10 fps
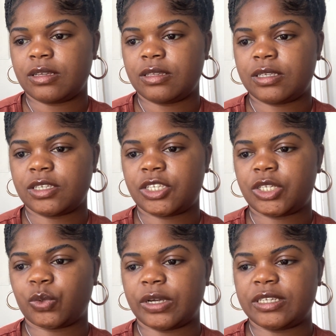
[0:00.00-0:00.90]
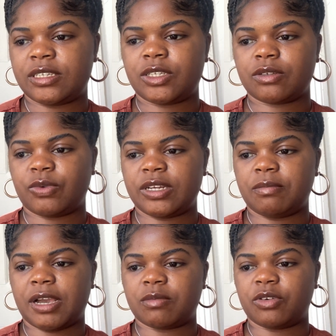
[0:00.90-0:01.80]
This is 2020
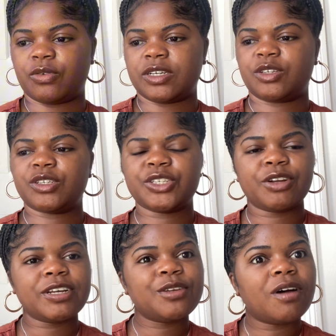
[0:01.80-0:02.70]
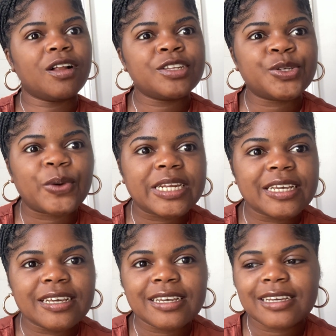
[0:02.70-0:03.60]
Bible quiz. Should we do all
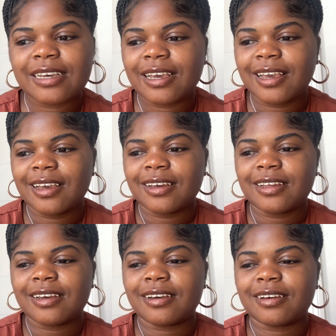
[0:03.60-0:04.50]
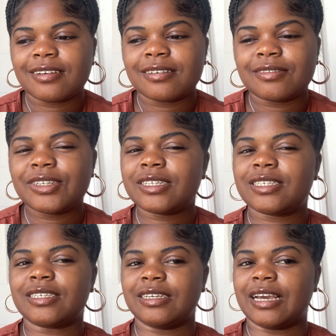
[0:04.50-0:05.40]
20? We'll
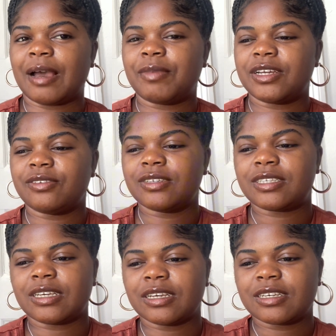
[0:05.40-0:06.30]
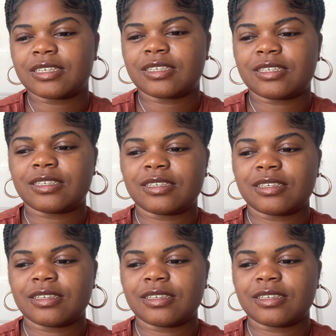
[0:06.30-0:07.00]
see. I might do 6.